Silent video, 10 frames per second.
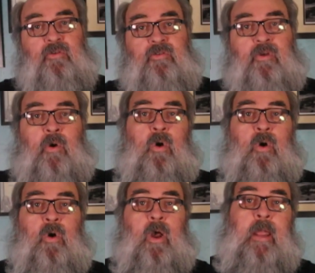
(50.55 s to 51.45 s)
so
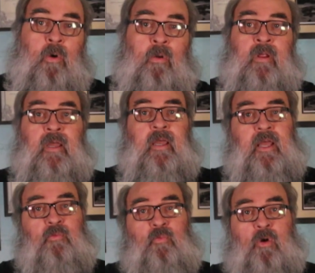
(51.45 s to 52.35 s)
amoral,
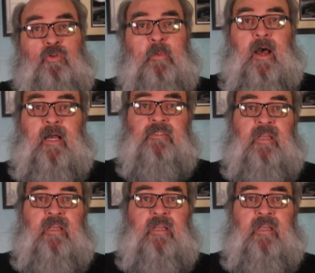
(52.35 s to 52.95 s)
it roadblocks